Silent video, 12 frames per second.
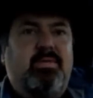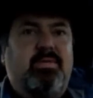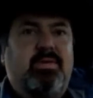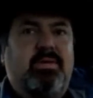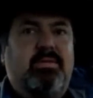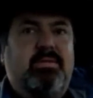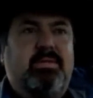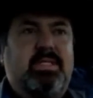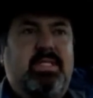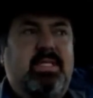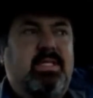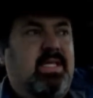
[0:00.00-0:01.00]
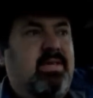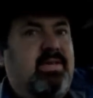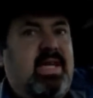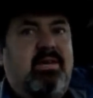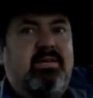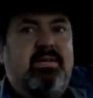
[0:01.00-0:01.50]
We're just get, leaving
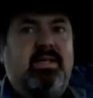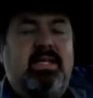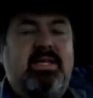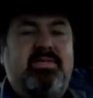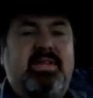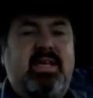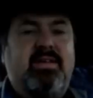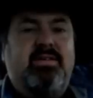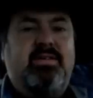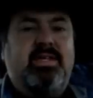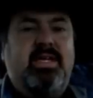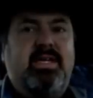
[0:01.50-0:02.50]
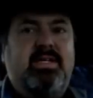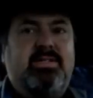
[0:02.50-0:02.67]
out and leaving Gator today,